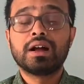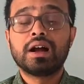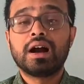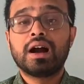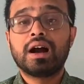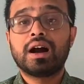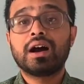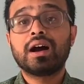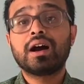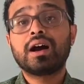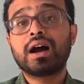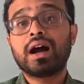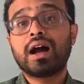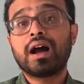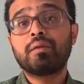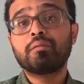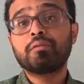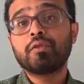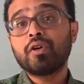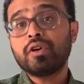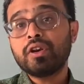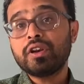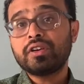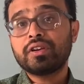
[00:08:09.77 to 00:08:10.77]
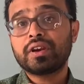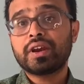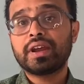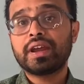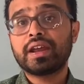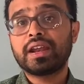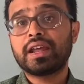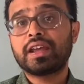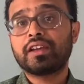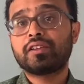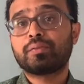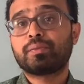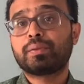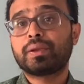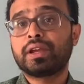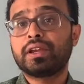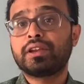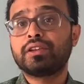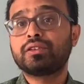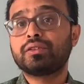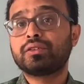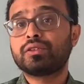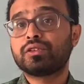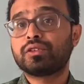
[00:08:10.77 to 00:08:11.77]
I'm going to try and
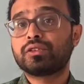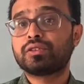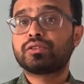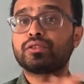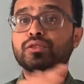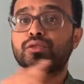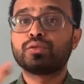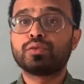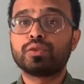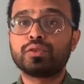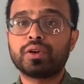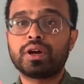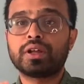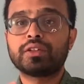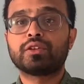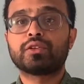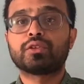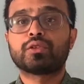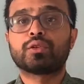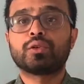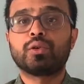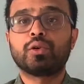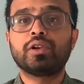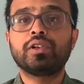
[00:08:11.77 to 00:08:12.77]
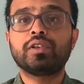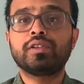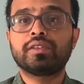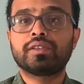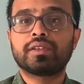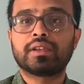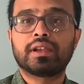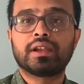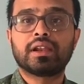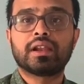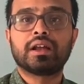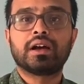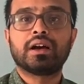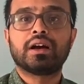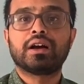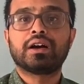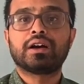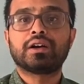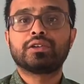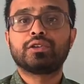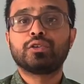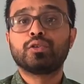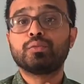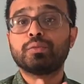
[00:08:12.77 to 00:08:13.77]
explain two other roles
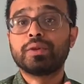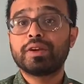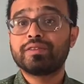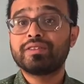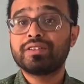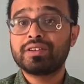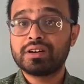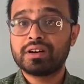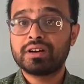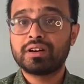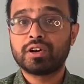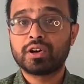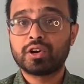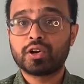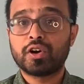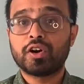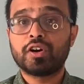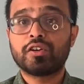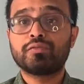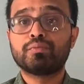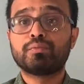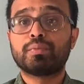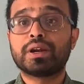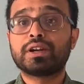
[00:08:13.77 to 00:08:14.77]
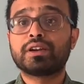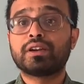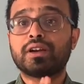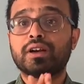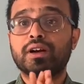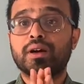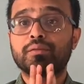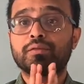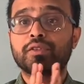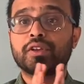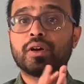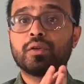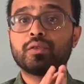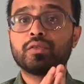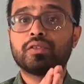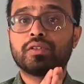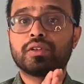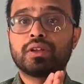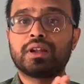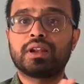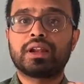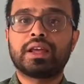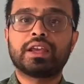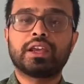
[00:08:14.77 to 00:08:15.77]
you may have heard of, but comes
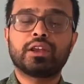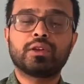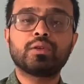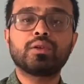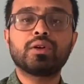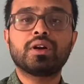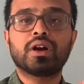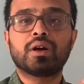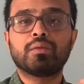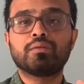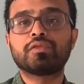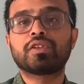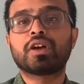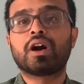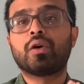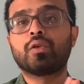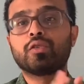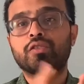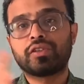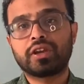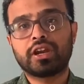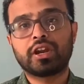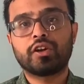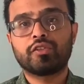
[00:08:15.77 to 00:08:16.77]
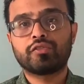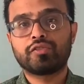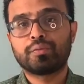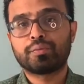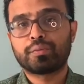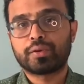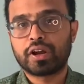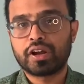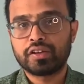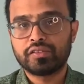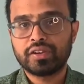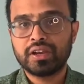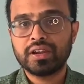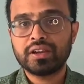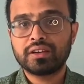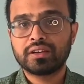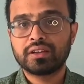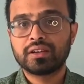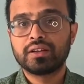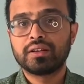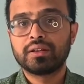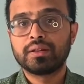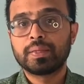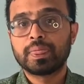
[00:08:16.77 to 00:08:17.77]
outside of a project.
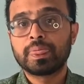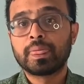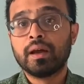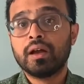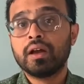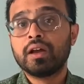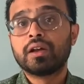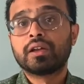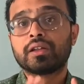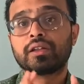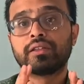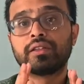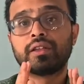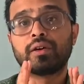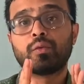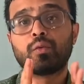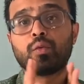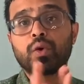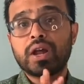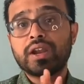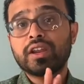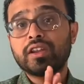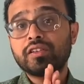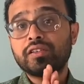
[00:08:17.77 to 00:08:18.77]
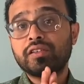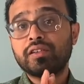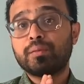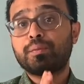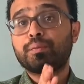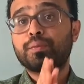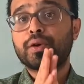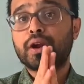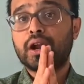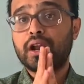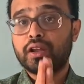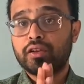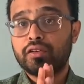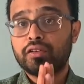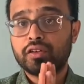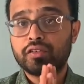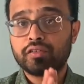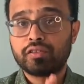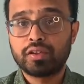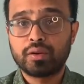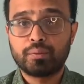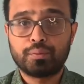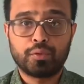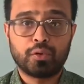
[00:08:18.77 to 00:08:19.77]
The one is the production
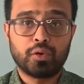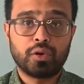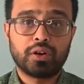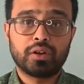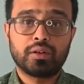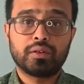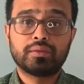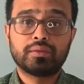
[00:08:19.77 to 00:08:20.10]
support.